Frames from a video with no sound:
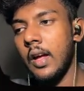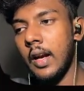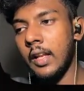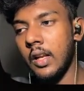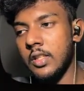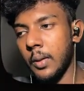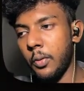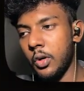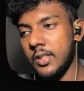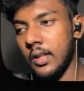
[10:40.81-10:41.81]
Like let's
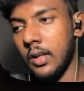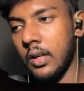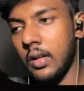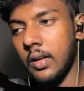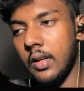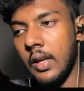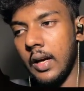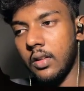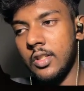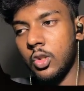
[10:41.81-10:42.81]
suppose
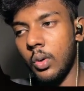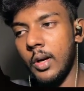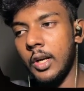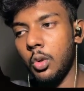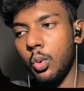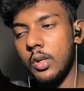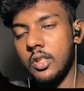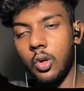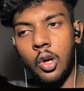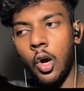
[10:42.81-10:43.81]
yeah, this 22
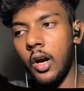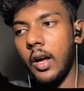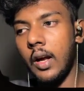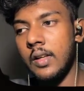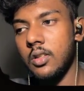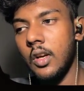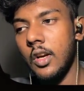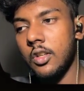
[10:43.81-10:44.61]
is longer hours,